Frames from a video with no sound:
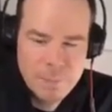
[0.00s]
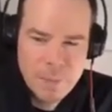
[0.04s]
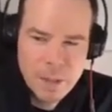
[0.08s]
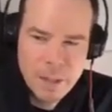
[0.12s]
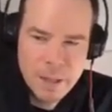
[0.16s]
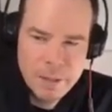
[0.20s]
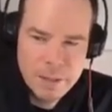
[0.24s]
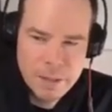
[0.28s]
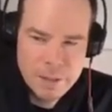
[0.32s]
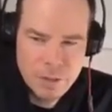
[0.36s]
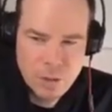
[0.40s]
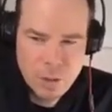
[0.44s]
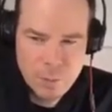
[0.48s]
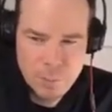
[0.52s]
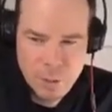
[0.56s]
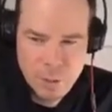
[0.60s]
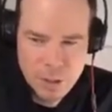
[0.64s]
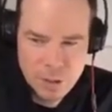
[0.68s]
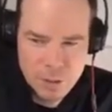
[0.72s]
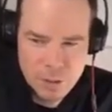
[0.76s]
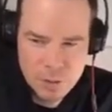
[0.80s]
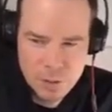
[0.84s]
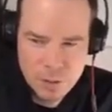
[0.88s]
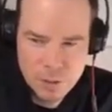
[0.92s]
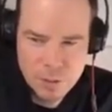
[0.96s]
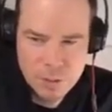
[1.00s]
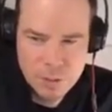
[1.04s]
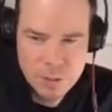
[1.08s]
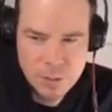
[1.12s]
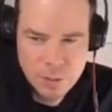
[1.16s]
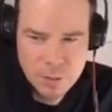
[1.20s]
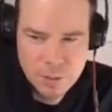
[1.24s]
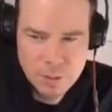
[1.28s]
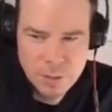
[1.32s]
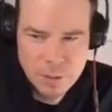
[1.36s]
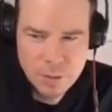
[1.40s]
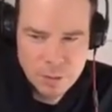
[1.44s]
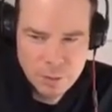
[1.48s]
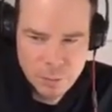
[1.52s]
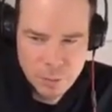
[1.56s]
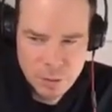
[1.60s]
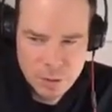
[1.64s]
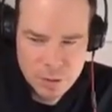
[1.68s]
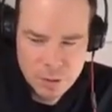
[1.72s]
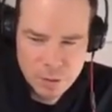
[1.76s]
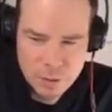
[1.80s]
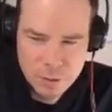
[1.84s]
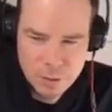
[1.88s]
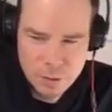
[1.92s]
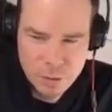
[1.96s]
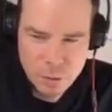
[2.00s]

And that's our picture, the thing with the